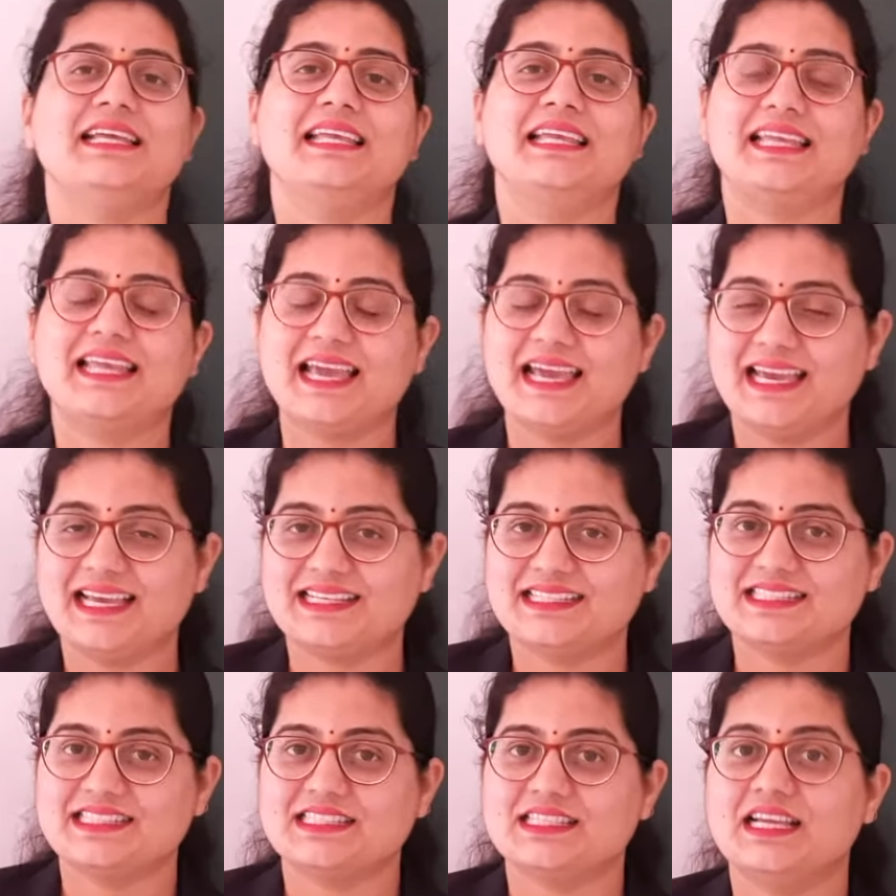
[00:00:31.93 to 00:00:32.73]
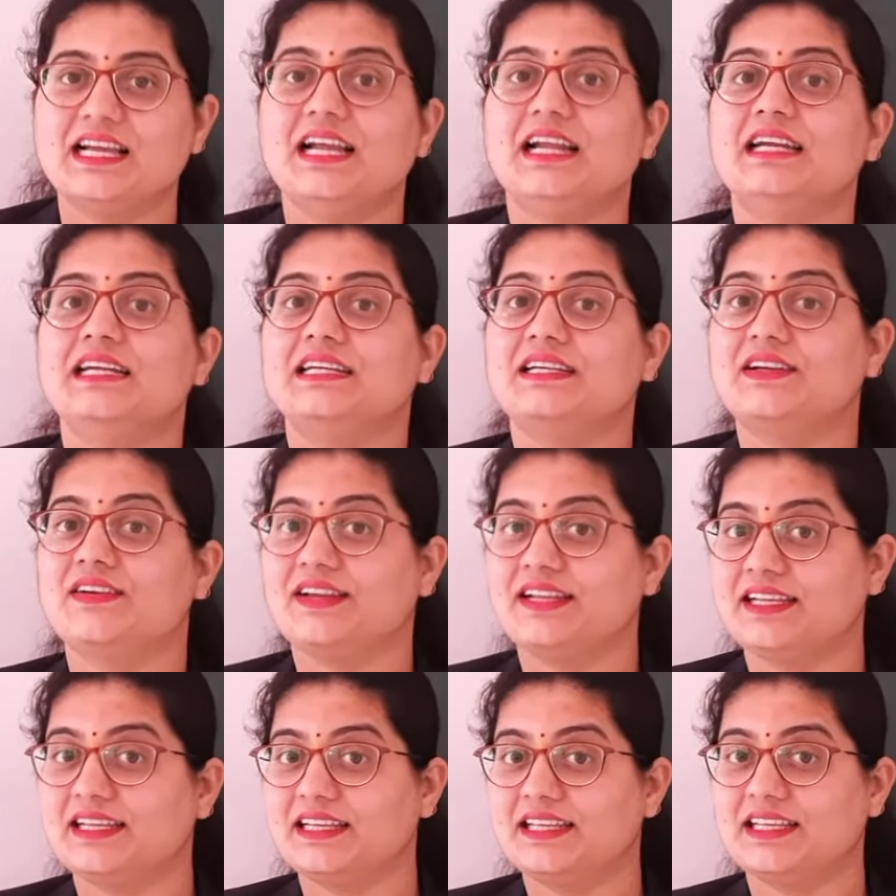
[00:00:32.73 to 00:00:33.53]
Yes,
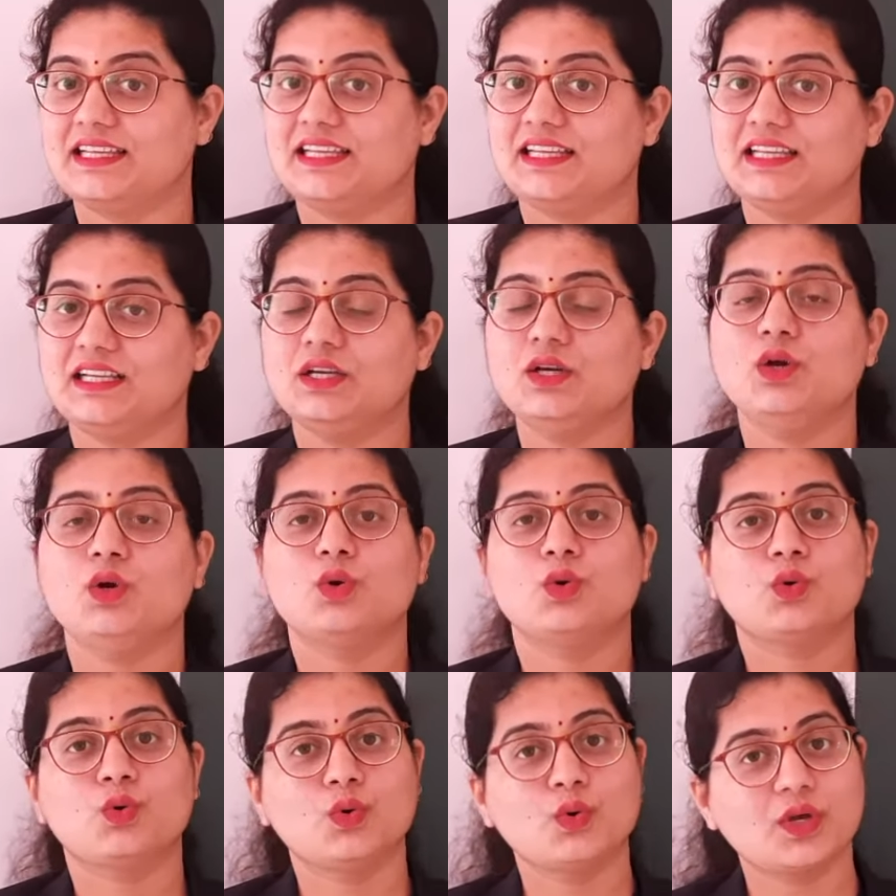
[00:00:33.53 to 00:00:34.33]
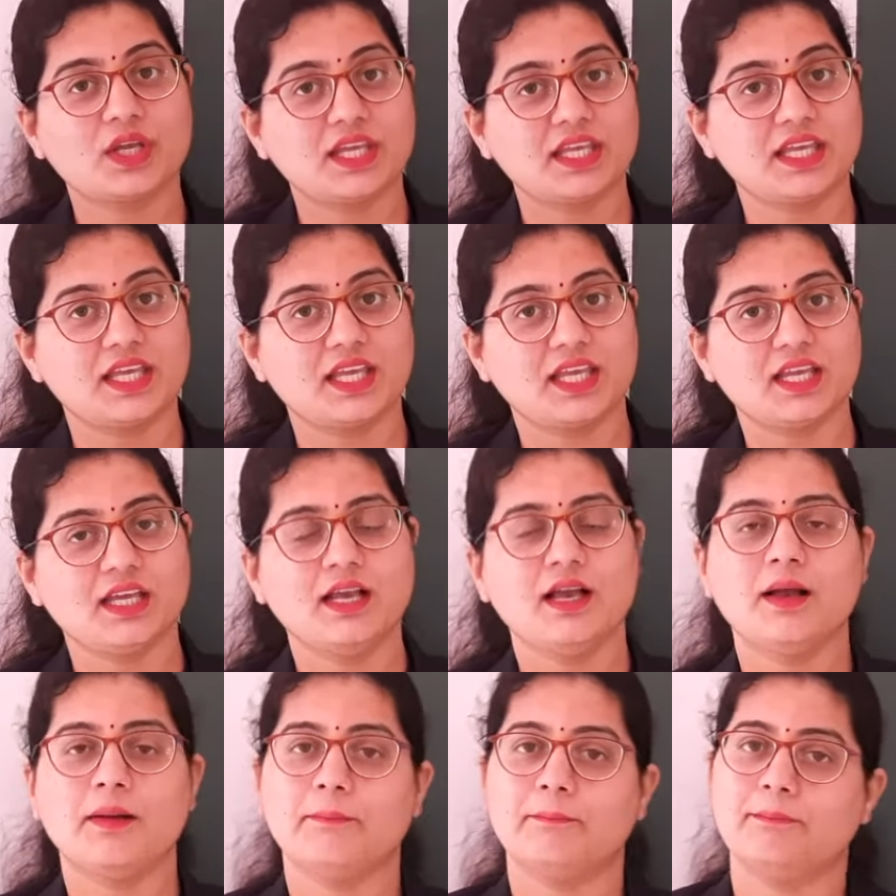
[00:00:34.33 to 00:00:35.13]
drinking,
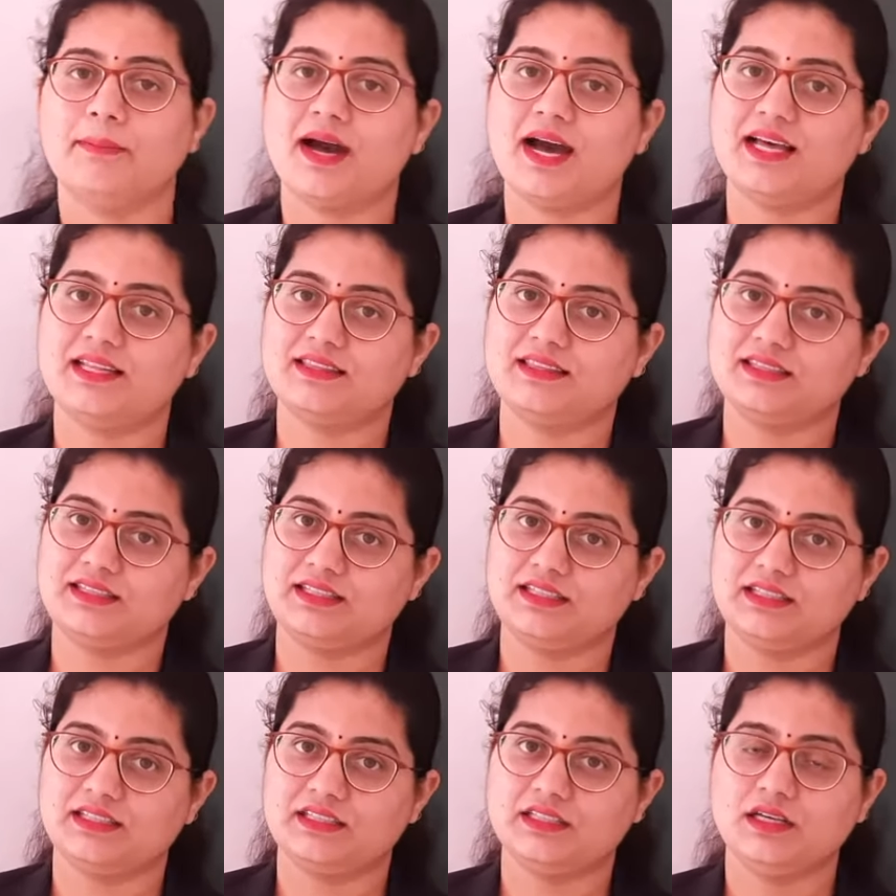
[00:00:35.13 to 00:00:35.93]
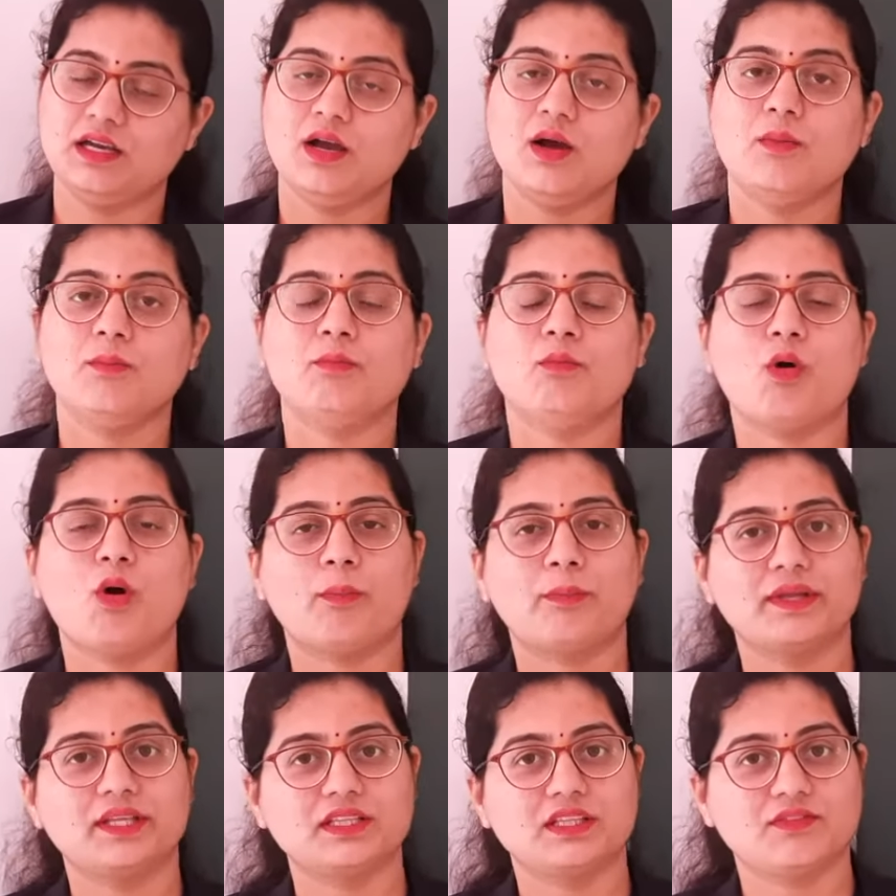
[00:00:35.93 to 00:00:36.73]
cooking, bathing,
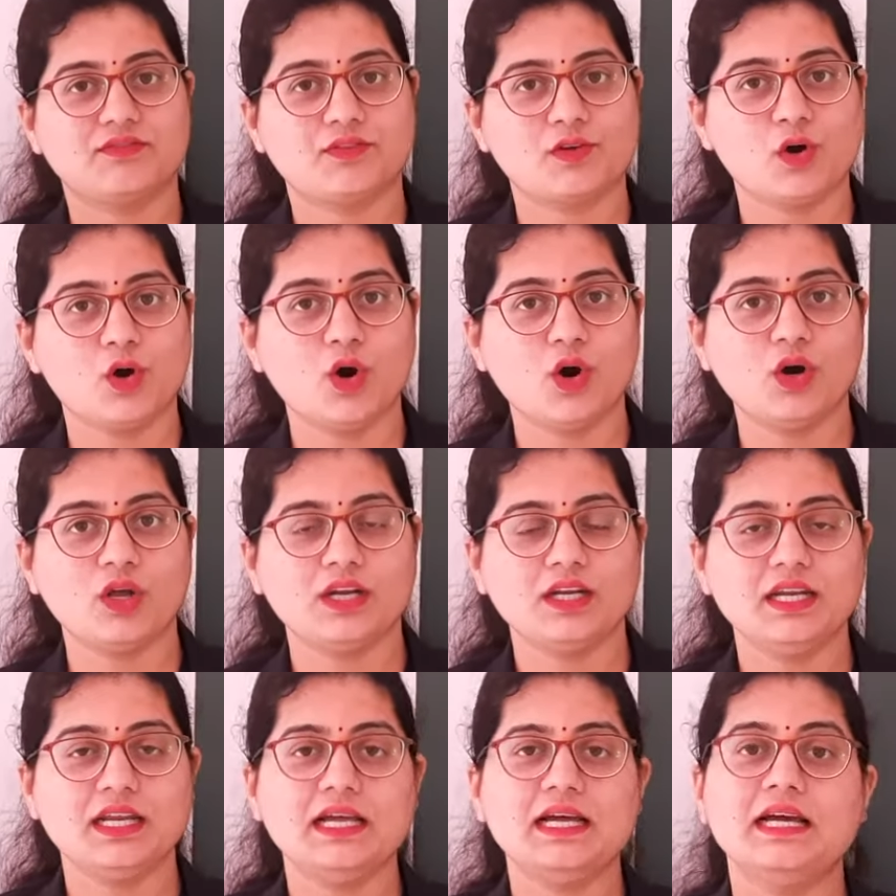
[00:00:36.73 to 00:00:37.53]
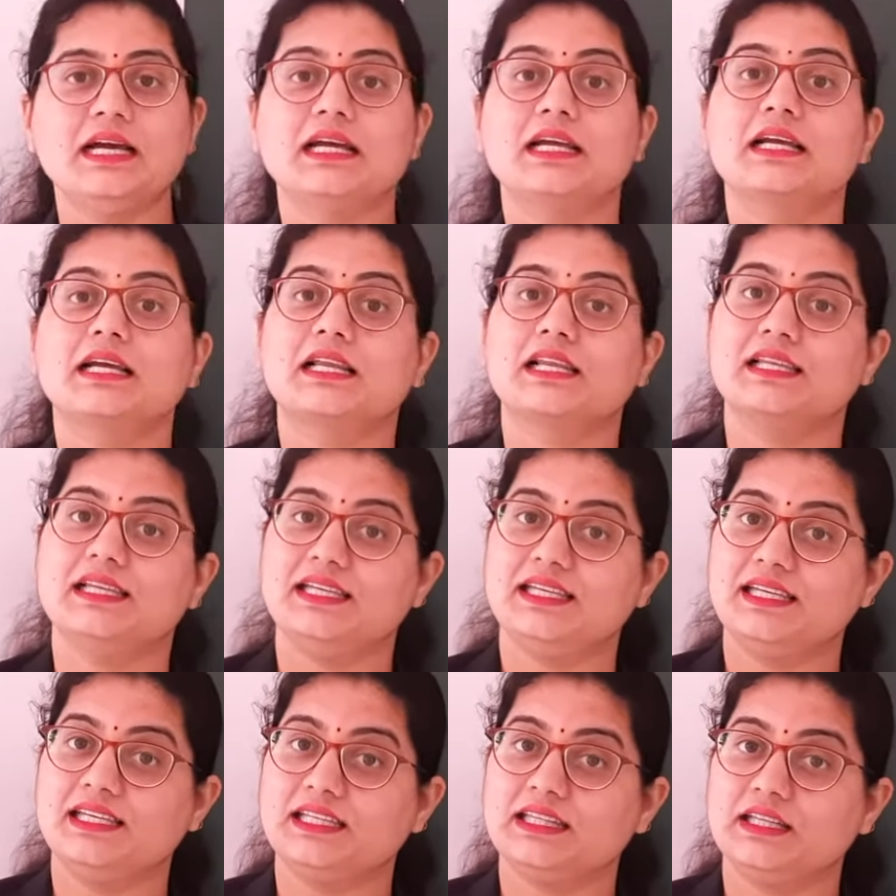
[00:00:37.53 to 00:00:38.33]
mopping the floor,
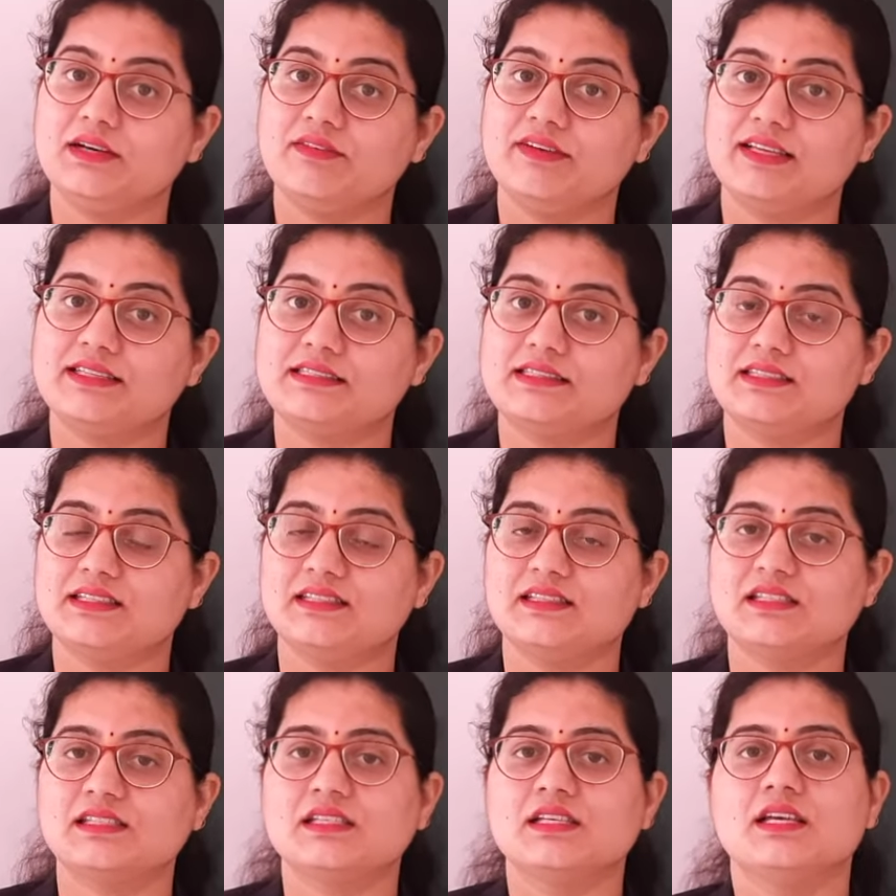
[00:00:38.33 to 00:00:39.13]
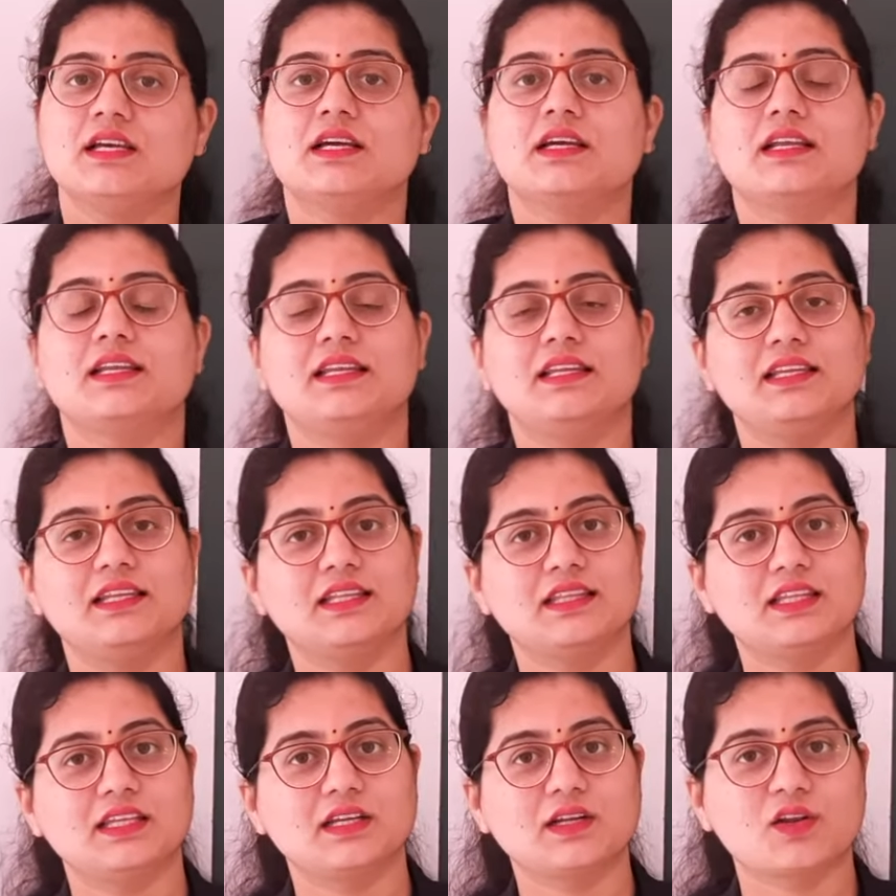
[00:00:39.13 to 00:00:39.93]
cleaning the vessels,
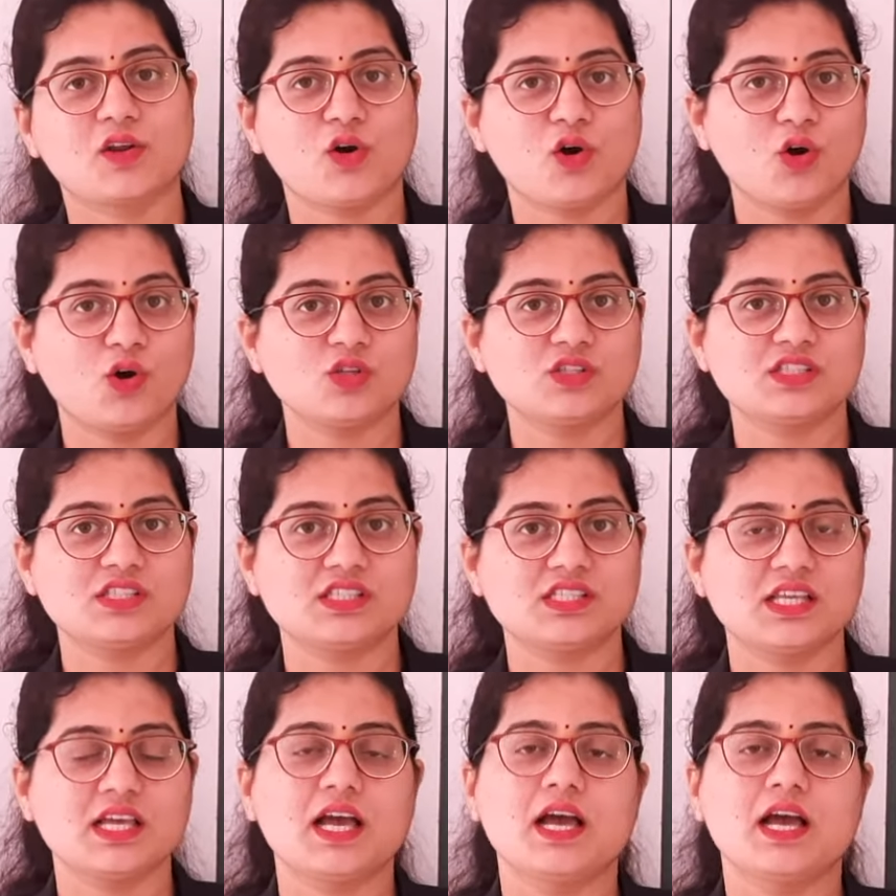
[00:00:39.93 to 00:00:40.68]
cleaning the clothes,